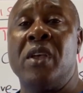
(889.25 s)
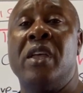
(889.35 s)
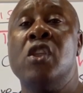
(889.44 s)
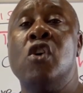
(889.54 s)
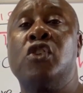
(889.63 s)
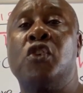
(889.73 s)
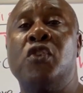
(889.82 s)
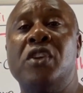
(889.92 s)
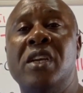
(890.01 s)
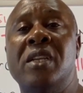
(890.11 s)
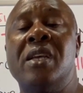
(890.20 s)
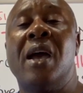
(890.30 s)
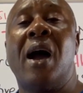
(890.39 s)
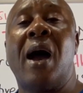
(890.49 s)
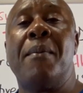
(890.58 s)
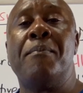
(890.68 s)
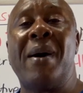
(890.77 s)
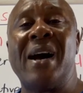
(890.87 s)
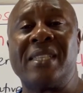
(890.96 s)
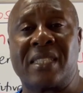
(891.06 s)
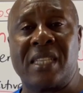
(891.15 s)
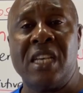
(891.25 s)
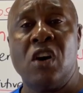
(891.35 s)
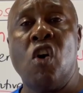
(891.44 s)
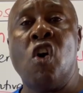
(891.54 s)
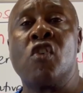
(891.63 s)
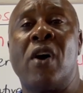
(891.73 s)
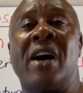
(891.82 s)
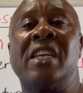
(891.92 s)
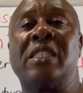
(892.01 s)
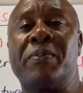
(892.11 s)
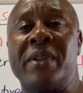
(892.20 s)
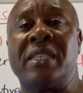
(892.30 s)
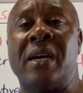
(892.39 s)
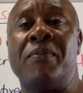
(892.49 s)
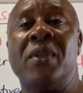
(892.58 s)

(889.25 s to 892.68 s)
They also need a mask or a respirator.